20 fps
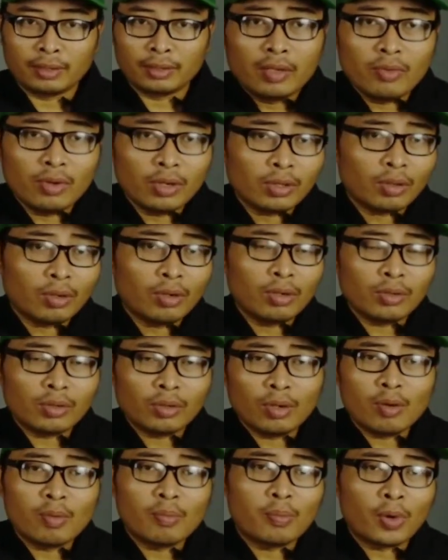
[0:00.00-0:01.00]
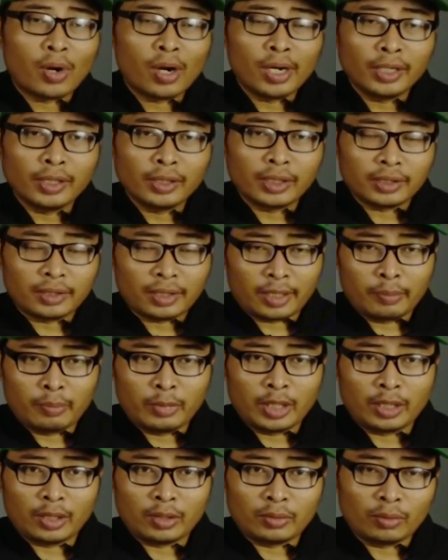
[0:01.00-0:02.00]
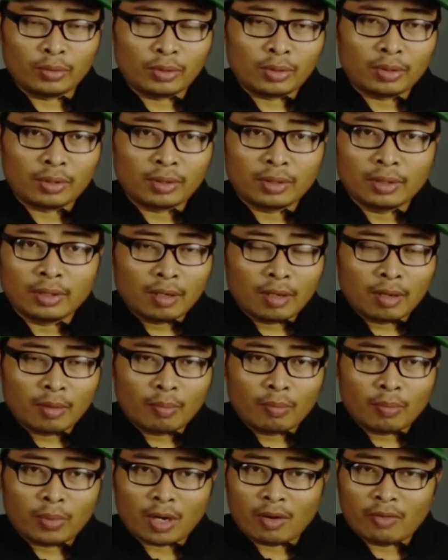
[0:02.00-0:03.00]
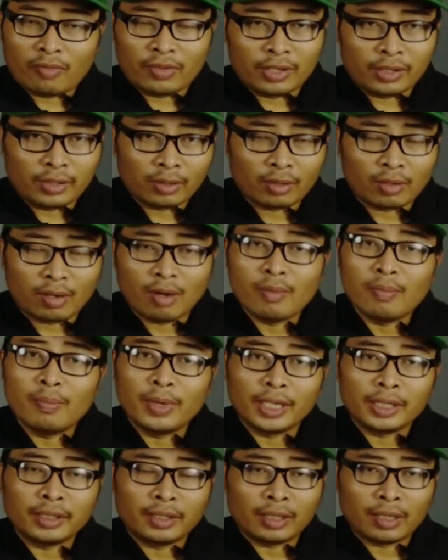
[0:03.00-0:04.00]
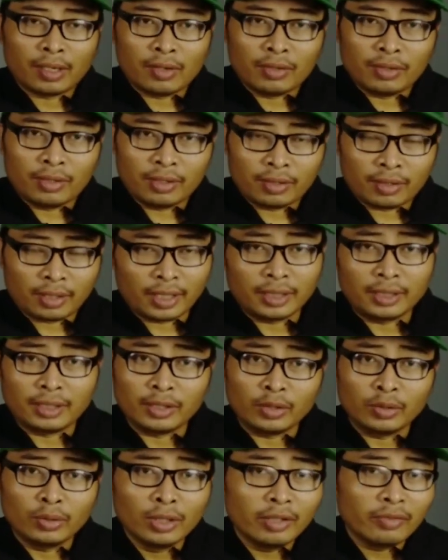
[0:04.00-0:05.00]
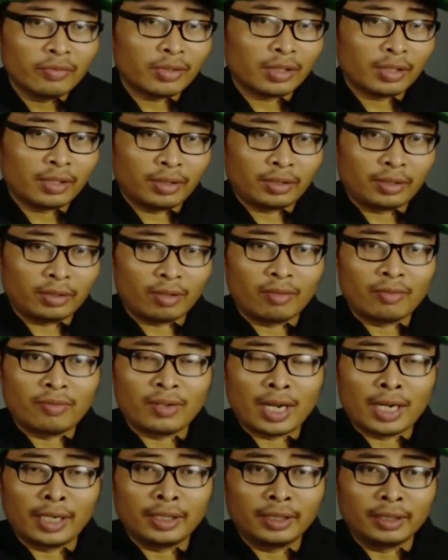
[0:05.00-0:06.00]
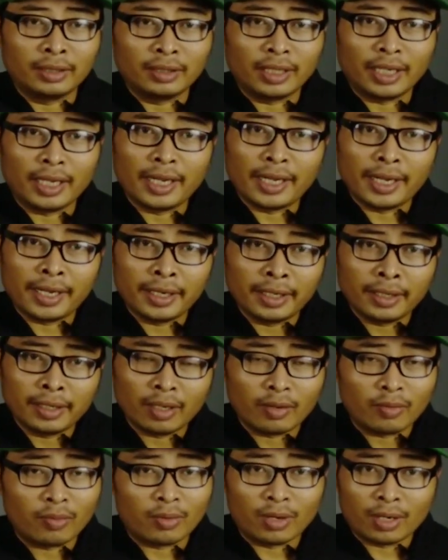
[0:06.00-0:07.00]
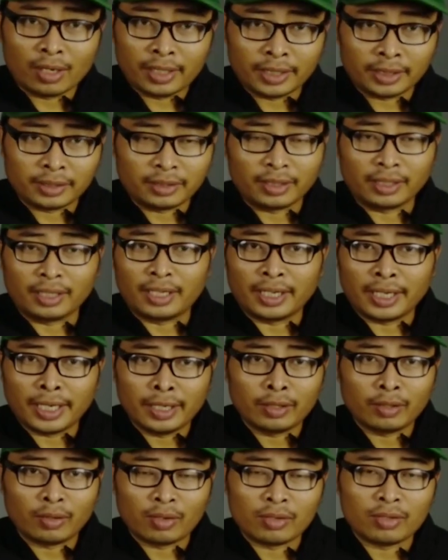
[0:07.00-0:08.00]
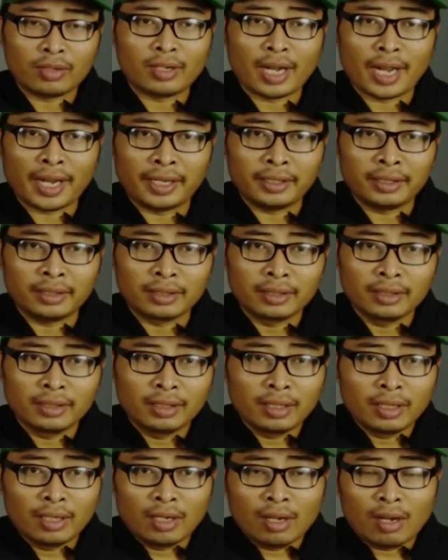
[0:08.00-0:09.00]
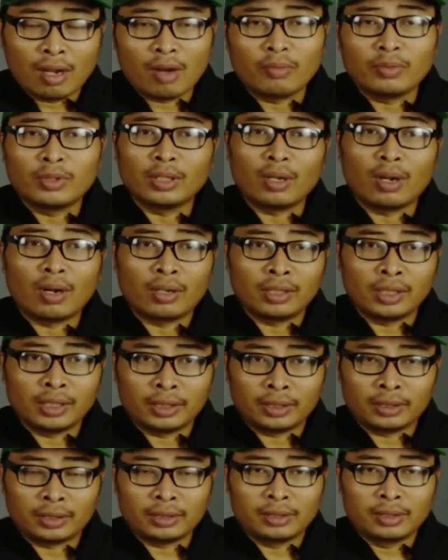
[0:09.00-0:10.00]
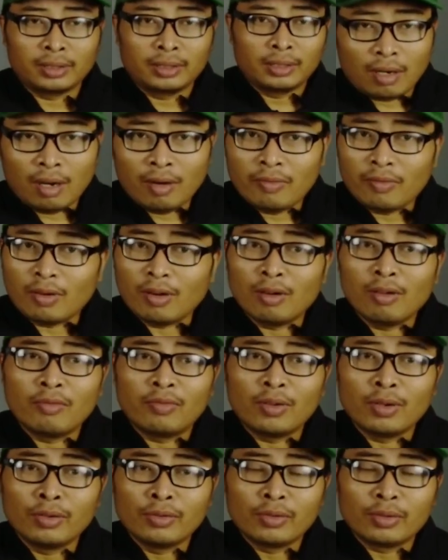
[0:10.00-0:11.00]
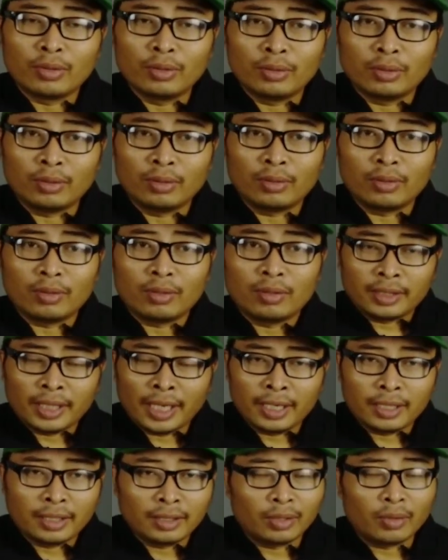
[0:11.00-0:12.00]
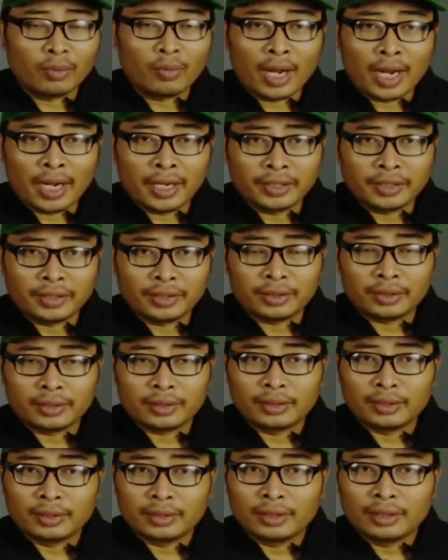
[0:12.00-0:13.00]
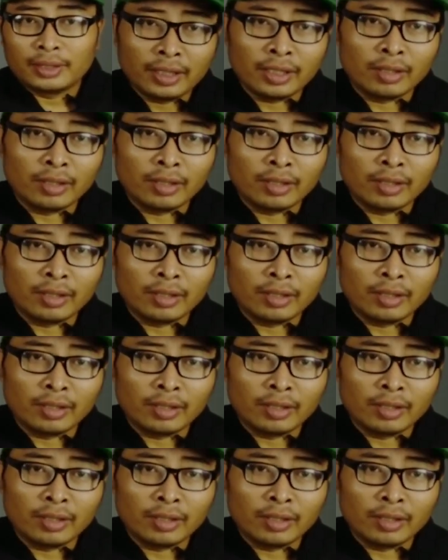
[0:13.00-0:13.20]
He was also appointed Emeritus Professor of Bacteriology at the University of London and awarded the Grand Cross Knight of the Order of Alfonso X the Wise in